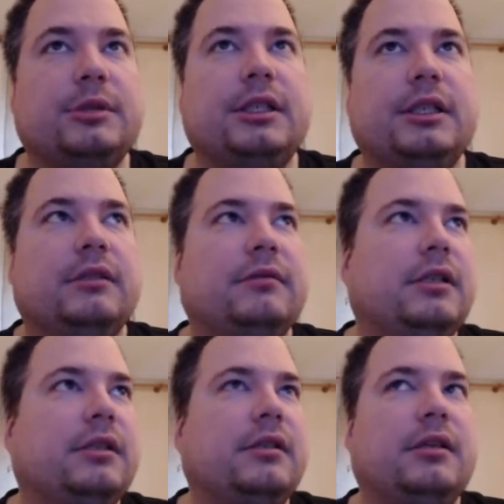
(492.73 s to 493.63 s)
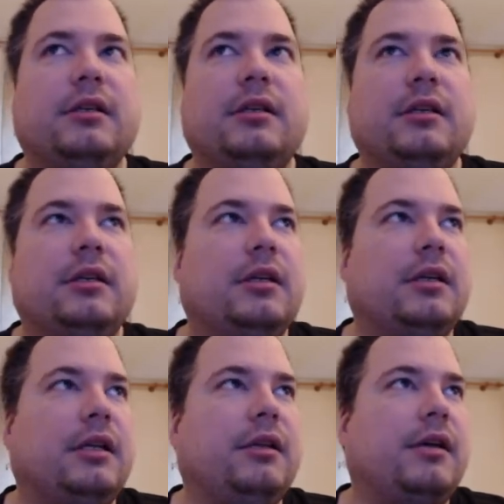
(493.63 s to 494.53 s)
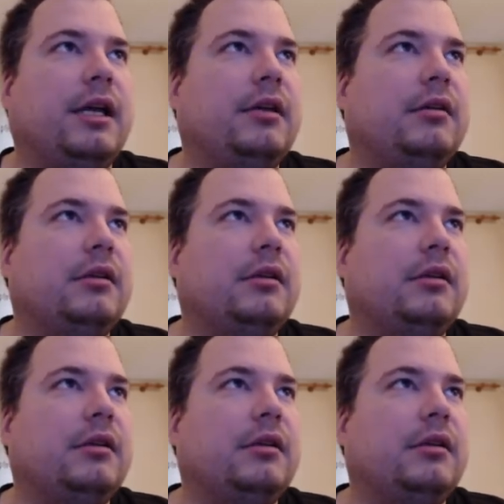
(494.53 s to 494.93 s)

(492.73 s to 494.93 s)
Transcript: see if that little icon